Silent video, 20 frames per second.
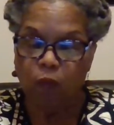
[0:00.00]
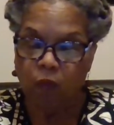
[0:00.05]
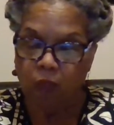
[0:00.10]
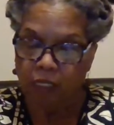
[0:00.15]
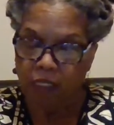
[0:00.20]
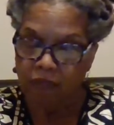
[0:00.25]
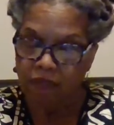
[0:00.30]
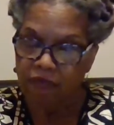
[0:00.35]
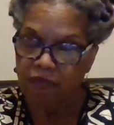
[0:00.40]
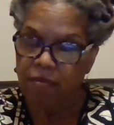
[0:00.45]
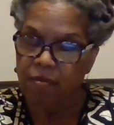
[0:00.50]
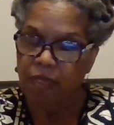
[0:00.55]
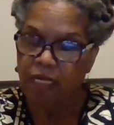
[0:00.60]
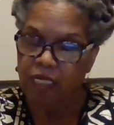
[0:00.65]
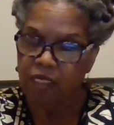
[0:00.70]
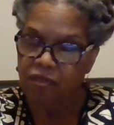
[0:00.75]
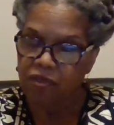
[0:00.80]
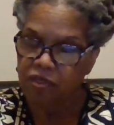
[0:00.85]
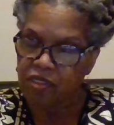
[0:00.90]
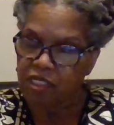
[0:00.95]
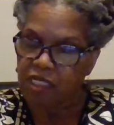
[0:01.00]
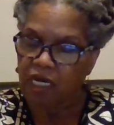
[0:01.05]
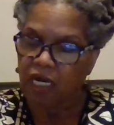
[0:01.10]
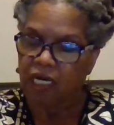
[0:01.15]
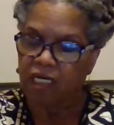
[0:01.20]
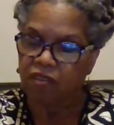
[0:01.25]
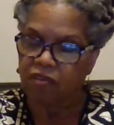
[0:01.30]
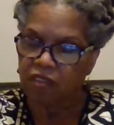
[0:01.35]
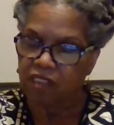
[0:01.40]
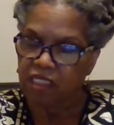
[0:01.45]
One of the major
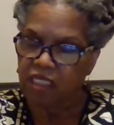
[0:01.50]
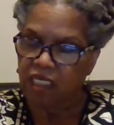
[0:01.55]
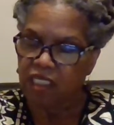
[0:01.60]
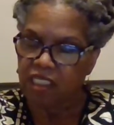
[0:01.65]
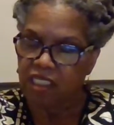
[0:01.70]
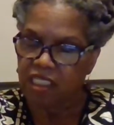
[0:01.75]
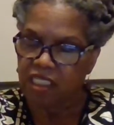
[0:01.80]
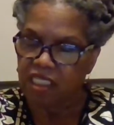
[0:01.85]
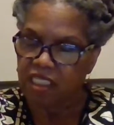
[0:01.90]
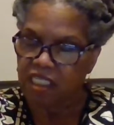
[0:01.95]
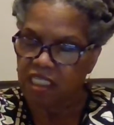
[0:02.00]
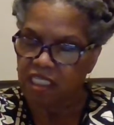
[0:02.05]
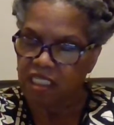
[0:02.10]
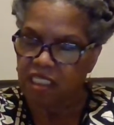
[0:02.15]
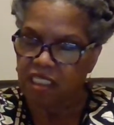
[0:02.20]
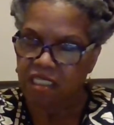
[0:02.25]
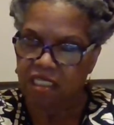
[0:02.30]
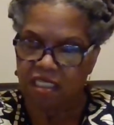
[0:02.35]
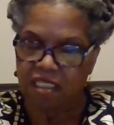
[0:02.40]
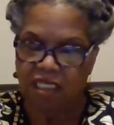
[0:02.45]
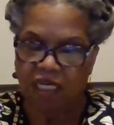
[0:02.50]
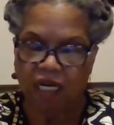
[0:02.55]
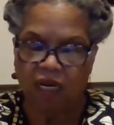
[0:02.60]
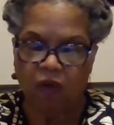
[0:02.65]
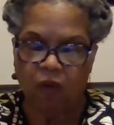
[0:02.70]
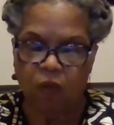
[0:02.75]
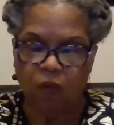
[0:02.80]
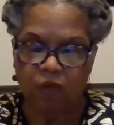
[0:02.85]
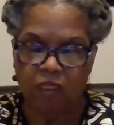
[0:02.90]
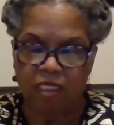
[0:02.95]
doctrines that Jesus
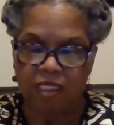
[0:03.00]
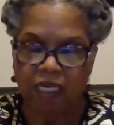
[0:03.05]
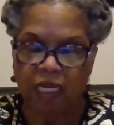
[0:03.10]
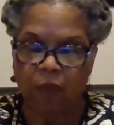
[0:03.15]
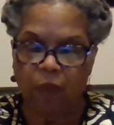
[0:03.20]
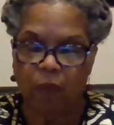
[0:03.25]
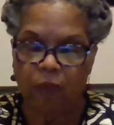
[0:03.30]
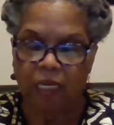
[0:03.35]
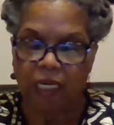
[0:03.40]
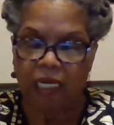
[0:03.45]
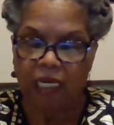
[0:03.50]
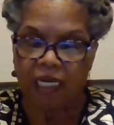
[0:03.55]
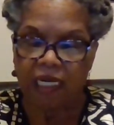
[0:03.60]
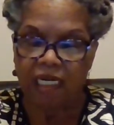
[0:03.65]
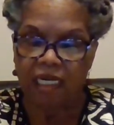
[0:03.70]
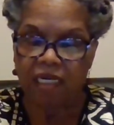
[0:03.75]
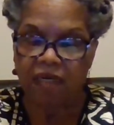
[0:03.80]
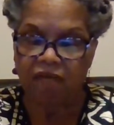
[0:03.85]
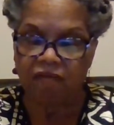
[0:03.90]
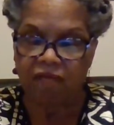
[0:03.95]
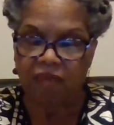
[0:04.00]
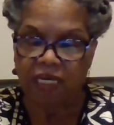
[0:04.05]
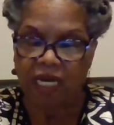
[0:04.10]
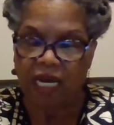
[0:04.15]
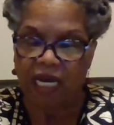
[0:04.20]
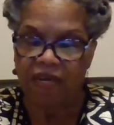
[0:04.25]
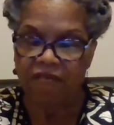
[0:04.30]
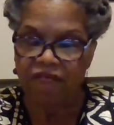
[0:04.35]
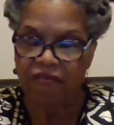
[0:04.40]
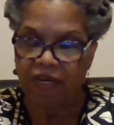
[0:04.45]
taught was that we live
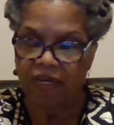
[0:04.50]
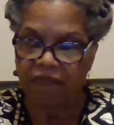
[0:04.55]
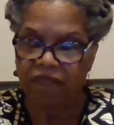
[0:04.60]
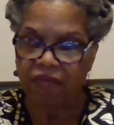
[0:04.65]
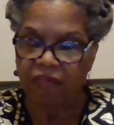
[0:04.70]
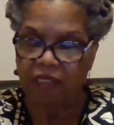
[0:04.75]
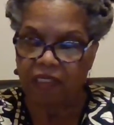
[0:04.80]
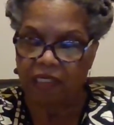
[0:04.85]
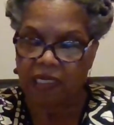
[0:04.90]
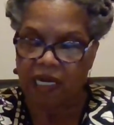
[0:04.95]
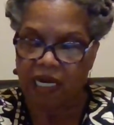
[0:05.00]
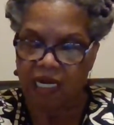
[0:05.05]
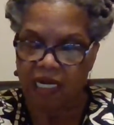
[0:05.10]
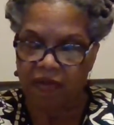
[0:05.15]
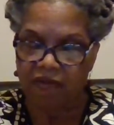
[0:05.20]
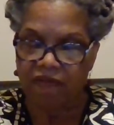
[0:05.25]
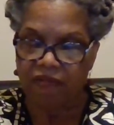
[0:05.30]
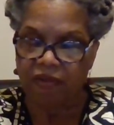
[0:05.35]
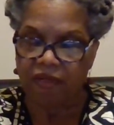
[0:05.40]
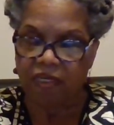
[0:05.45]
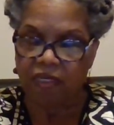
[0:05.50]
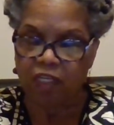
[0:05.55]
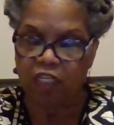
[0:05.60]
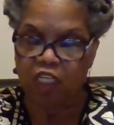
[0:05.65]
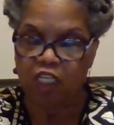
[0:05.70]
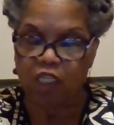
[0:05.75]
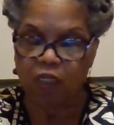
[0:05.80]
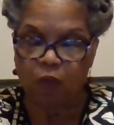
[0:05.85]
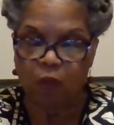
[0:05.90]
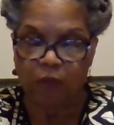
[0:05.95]
life after life
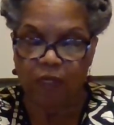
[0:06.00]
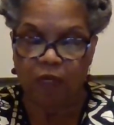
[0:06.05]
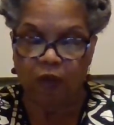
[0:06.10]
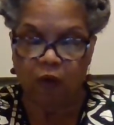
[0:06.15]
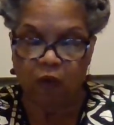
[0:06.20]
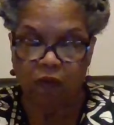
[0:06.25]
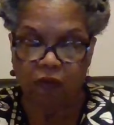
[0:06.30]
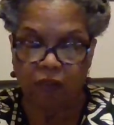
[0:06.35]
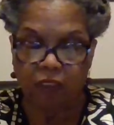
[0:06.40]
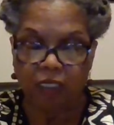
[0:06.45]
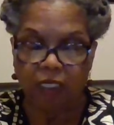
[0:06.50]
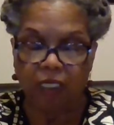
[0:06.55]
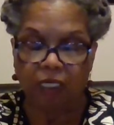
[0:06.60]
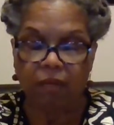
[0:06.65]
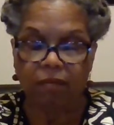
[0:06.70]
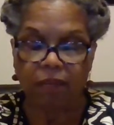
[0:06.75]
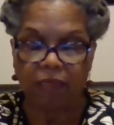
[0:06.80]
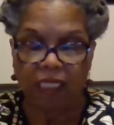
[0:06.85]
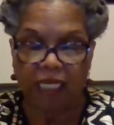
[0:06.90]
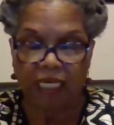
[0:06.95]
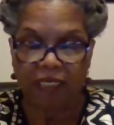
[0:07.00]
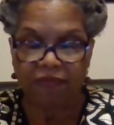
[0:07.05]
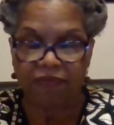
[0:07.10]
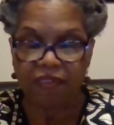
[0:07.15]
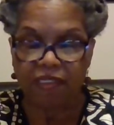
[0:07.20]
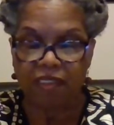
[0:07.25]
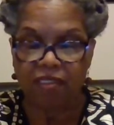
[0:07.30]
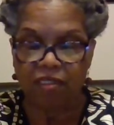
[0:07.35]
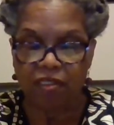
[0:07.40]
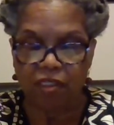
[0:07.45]
until we overcome
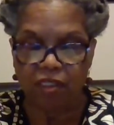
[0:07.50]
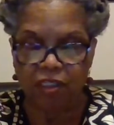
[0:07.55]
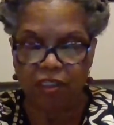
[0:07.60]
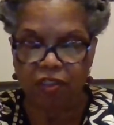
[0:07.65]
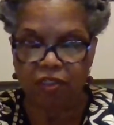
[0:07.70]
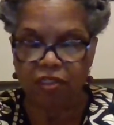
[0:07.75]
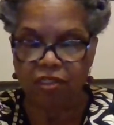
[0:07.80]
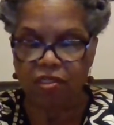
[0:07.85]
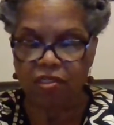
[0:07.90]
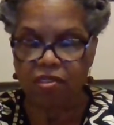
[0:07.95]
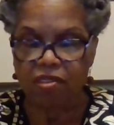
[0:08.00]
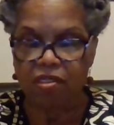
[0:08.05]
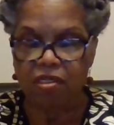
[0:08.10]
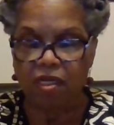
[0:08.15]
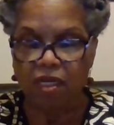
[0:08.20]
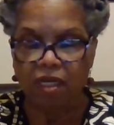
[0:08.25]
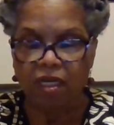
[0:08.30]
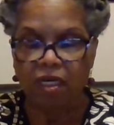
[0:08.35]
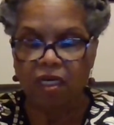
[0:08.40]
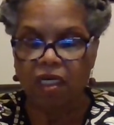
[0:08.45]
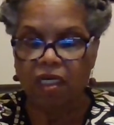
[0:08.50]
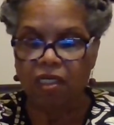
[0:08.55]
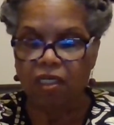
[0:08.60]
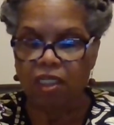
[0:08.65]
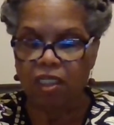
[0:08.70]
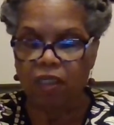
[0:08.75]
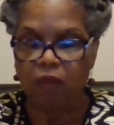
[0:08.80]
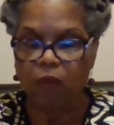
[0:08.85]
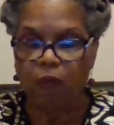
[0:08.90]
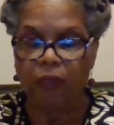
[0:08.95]
life's conditions,
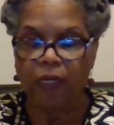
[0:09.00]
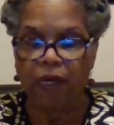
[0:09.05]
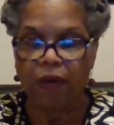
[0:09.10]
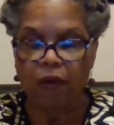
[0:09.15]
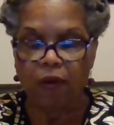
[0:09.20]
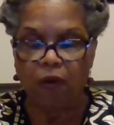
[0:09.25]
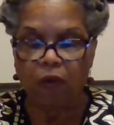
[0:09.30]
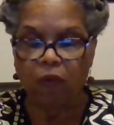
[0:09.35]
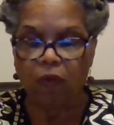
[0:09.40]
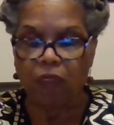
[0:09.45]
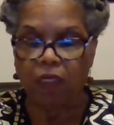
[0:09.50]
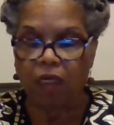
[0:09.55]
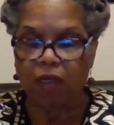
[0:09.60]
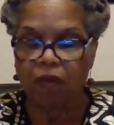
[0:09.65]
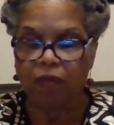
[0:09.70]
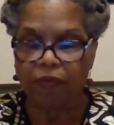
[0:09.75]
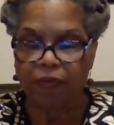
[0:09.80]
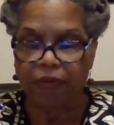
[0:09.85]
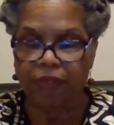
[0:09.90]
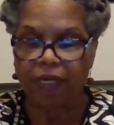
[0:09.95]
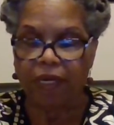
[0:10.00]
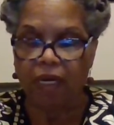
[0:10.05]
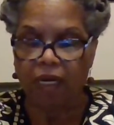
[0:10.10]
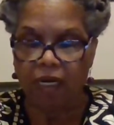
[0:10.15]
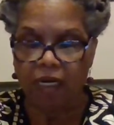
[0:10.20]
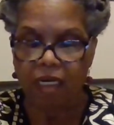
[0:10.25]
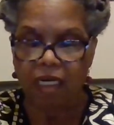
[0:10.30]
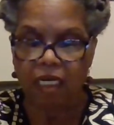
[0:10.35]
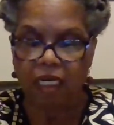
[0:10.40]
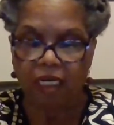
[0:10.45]
until we no longer
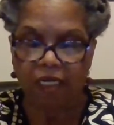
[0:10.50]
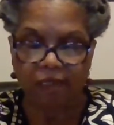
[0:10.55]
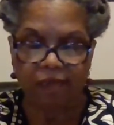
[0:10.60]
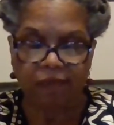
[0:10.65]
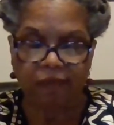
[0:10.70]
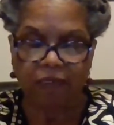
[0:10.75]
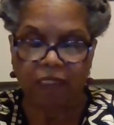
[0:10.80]
reincarnate.